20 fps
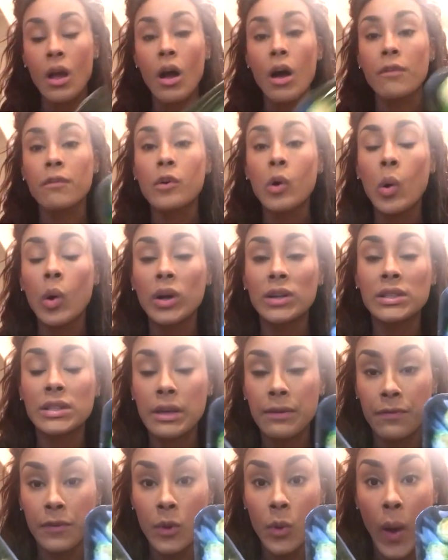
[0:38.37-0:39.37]
of course,
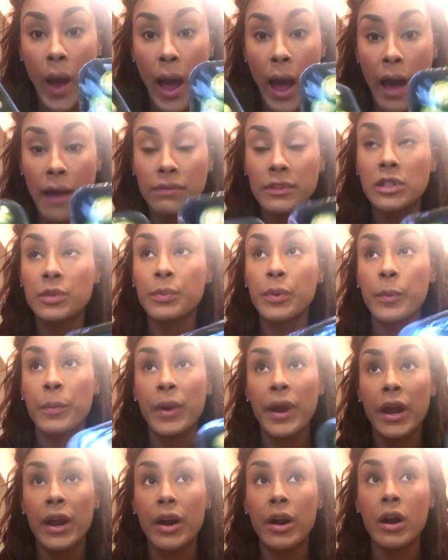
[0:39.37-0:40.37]
if you have to
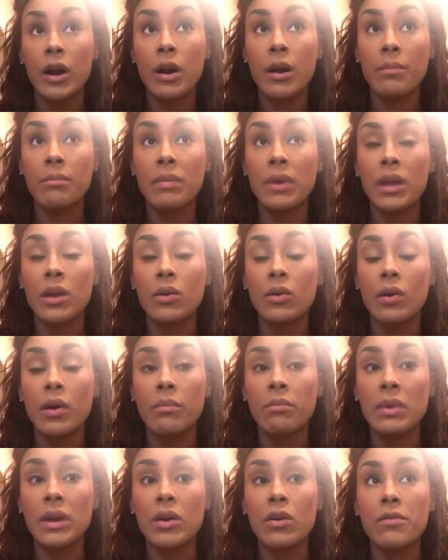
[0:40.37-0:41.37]
prepare meal
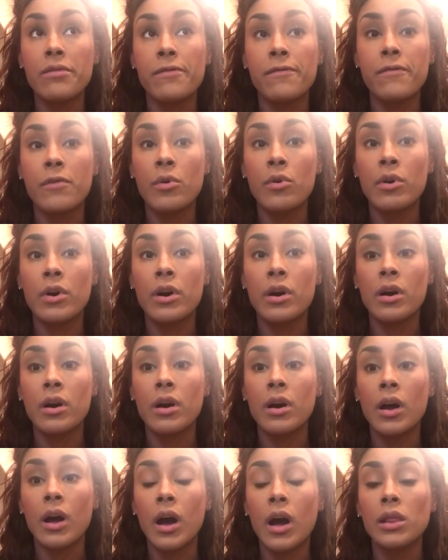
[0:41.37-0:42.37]
a meal
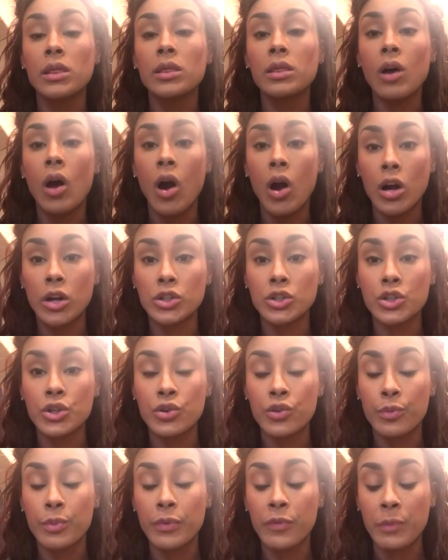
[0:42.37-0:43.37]
for a large
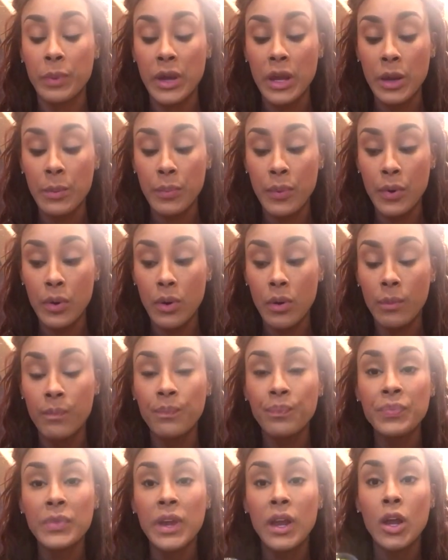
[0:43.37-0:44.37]
group of
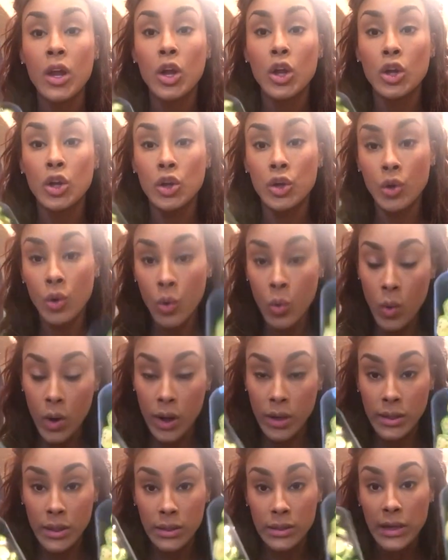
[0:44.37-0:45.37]
people, you'll
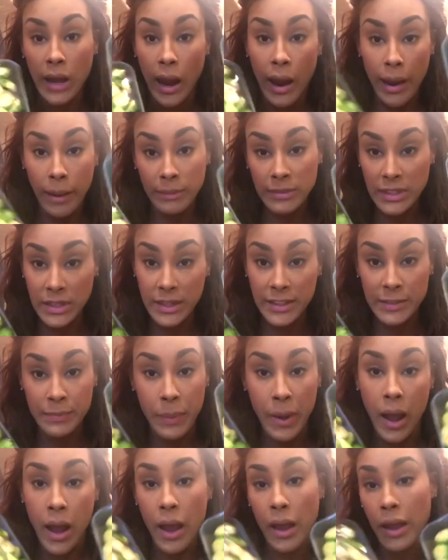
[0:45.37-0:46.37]
want to times this
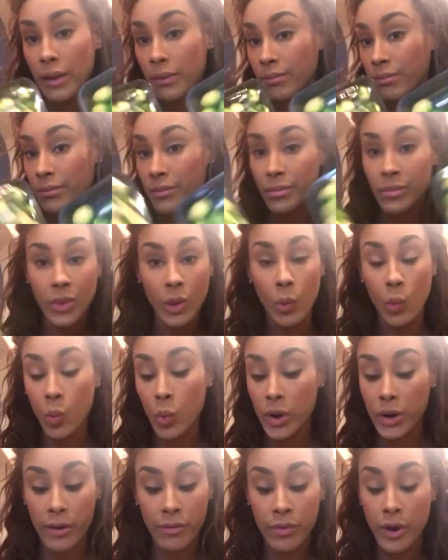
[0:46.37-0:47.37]
by
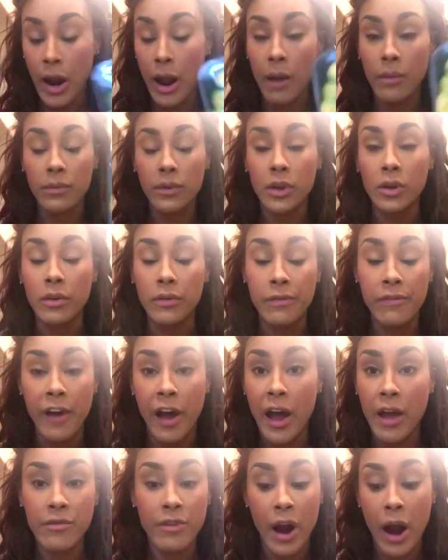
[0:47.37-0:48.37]
whatever, how you know,
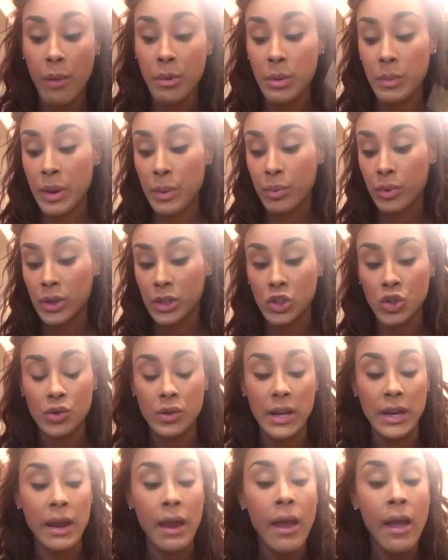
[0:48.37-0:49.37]
five or how many people that you
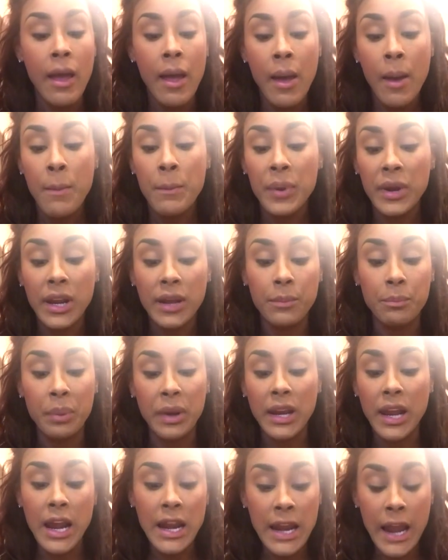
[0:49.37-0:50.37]
need. But
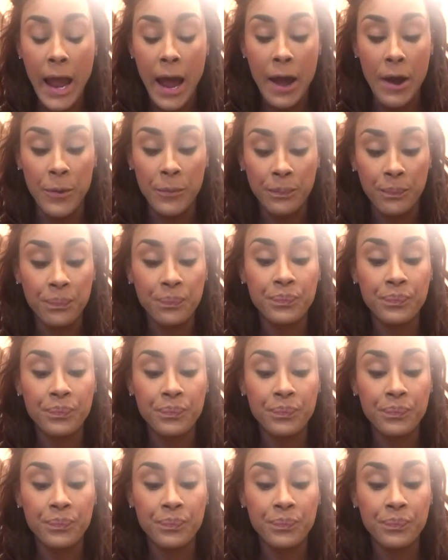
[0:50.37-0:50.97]
but anyhow,